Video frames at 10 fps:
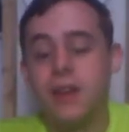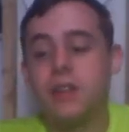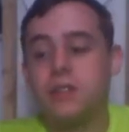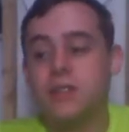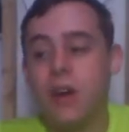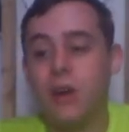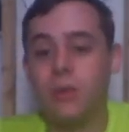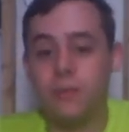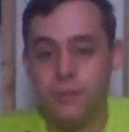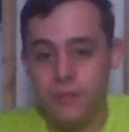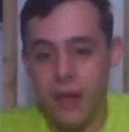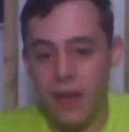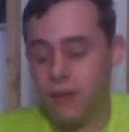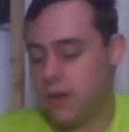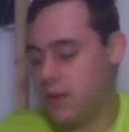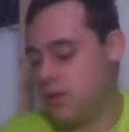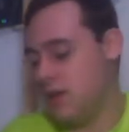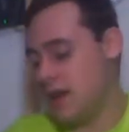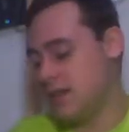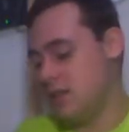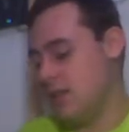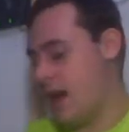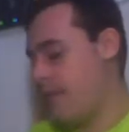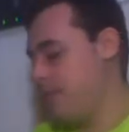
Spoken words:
So highly recommend you guys do that.